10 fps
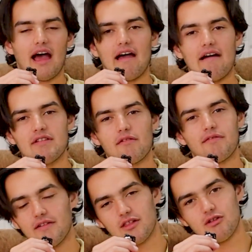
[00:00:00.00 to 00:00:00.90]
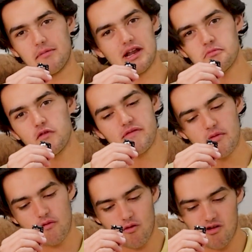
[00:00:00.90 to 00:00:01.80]
I've never felt this way about a movie
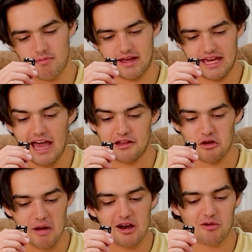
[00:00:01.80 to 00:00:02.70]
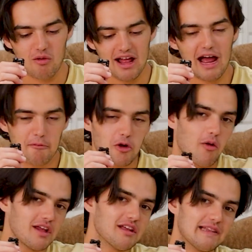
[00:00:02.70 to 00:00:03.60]
before, where I'm like, yeah, no matter what, I'm
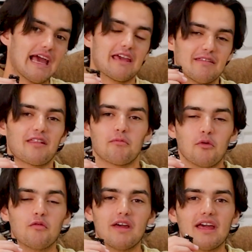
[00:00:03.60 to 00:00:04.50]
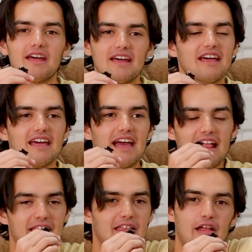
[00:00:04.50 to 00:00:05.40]
going to like this movie.
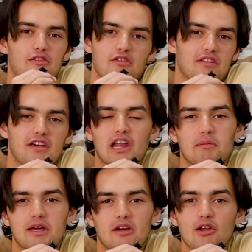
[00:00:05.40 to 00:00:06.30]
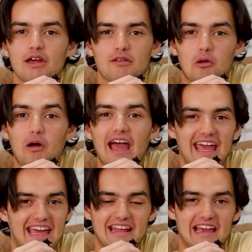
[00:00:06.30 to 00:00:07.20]
It's just going to be good either
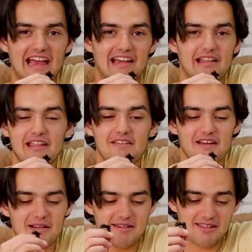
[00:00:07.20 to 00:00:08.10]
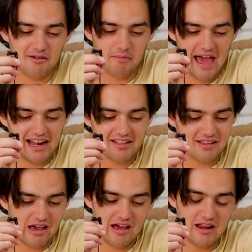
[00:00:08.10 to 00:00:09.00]
way, because it's either going to be so bad
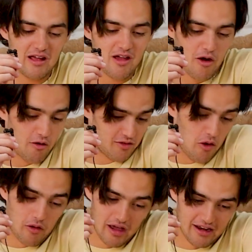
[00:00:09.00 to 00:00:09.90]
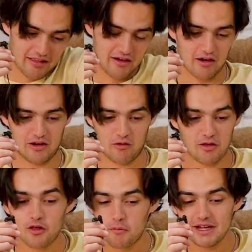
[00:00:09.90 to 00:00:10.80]
it's good, or so good it's good,
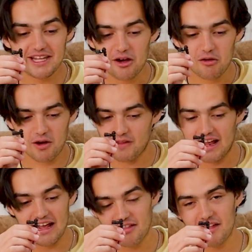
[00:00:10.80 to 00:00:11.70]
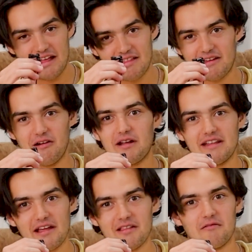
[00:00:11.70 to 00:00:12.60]
or so mediocre that it's good.
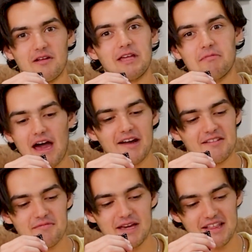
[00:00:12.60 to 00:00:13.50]
It doesn't really matter to me.